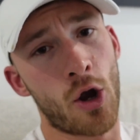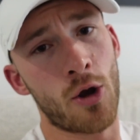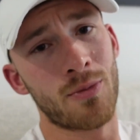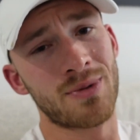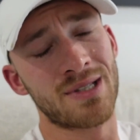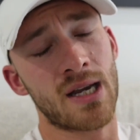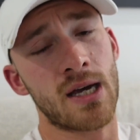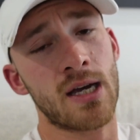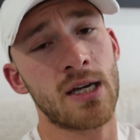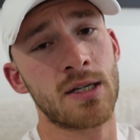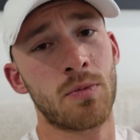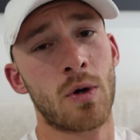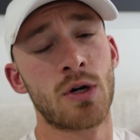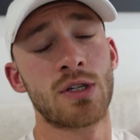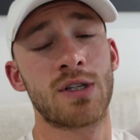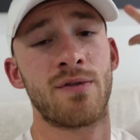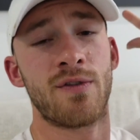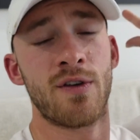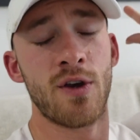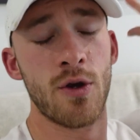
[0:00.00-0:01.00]
go upstairs,
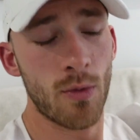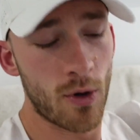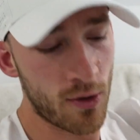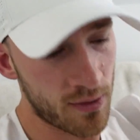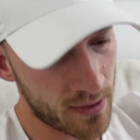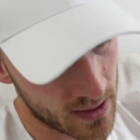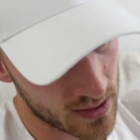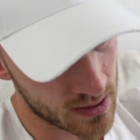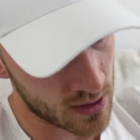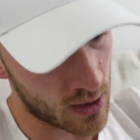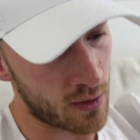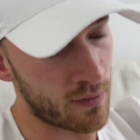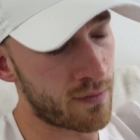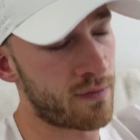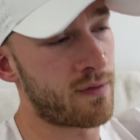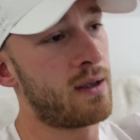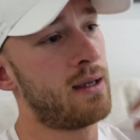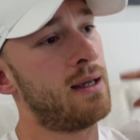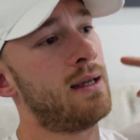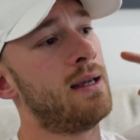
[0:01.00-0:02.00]
box a few more things
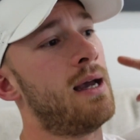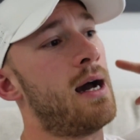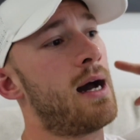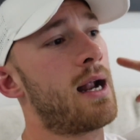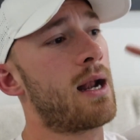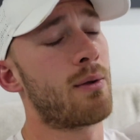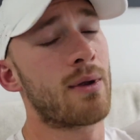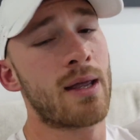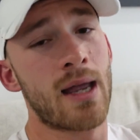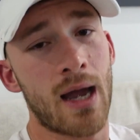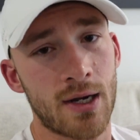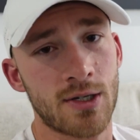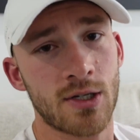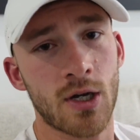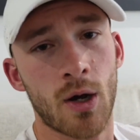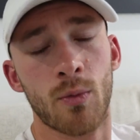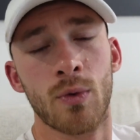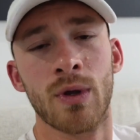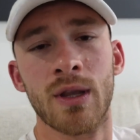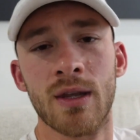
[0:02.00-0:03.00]
off, and I will catch
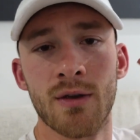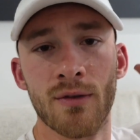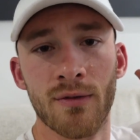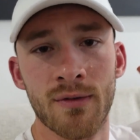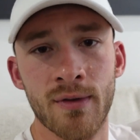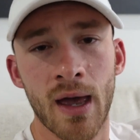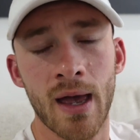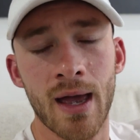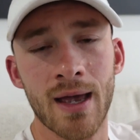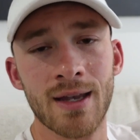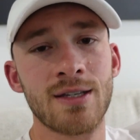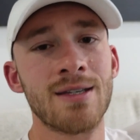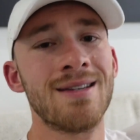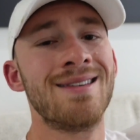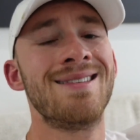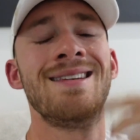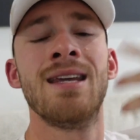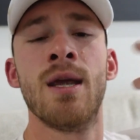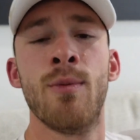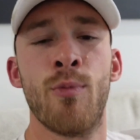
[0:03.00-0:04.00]
up with you there to
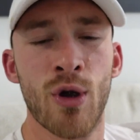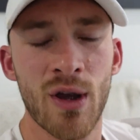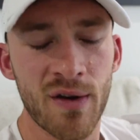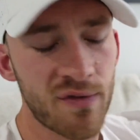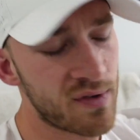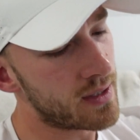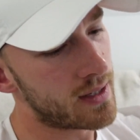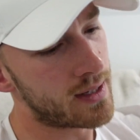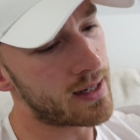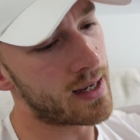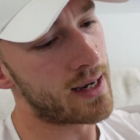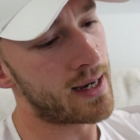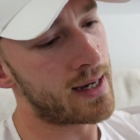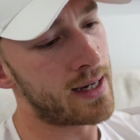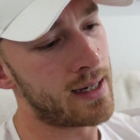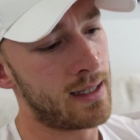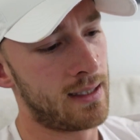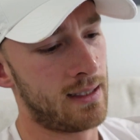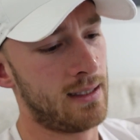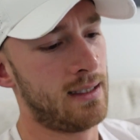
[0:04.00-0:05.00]
debrief the
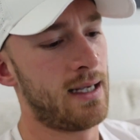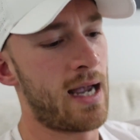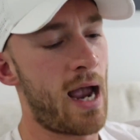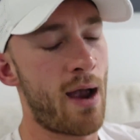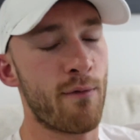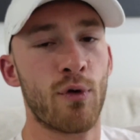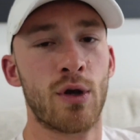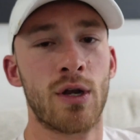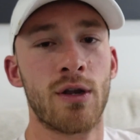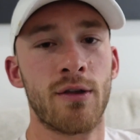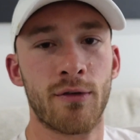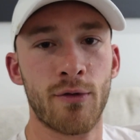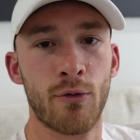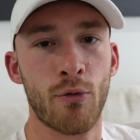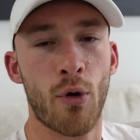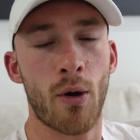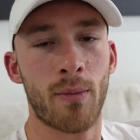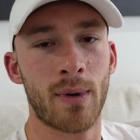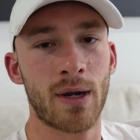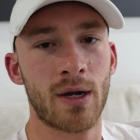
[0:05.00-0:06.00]
day and run you through
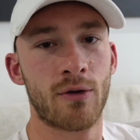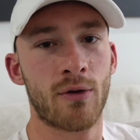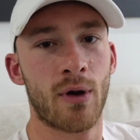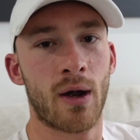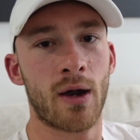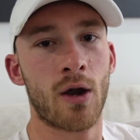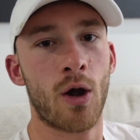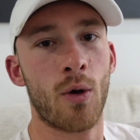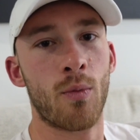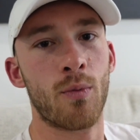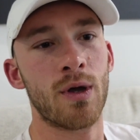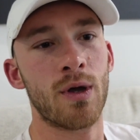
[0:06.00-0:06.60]
what I'm gonna crack on